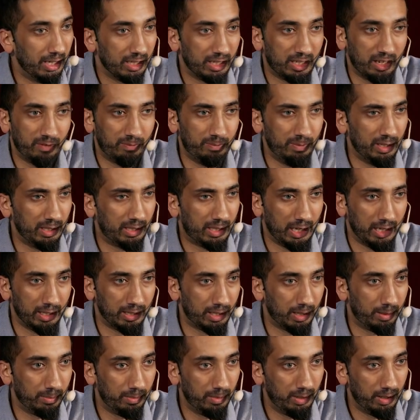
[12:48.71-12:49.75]
Give me
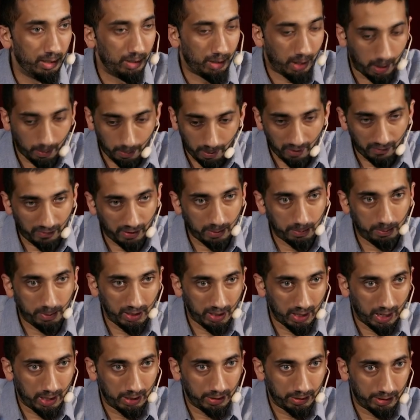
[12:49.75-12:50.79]
kingdom above and
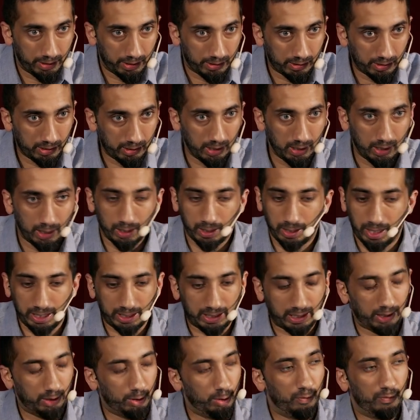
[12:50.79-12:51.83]
beyond this,
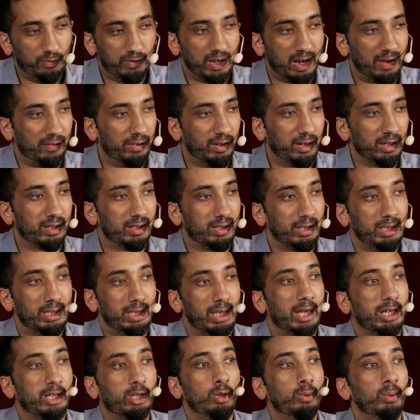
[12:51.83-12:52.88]
like you
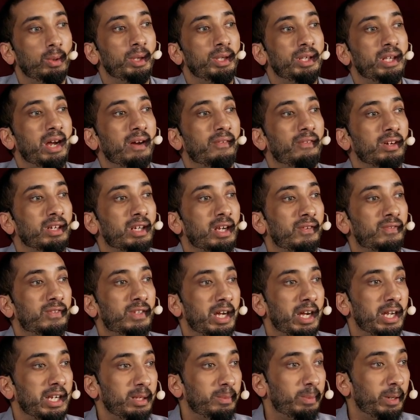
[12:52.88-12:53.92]
will never give
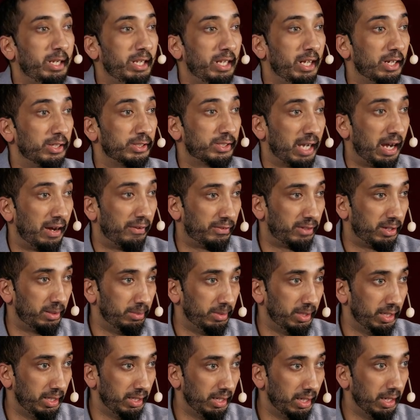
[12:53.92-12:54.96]
to anybody else after
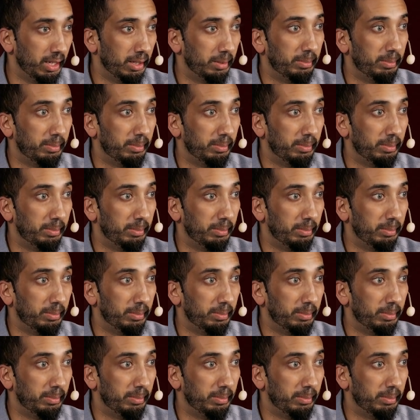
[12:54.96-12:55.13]
me,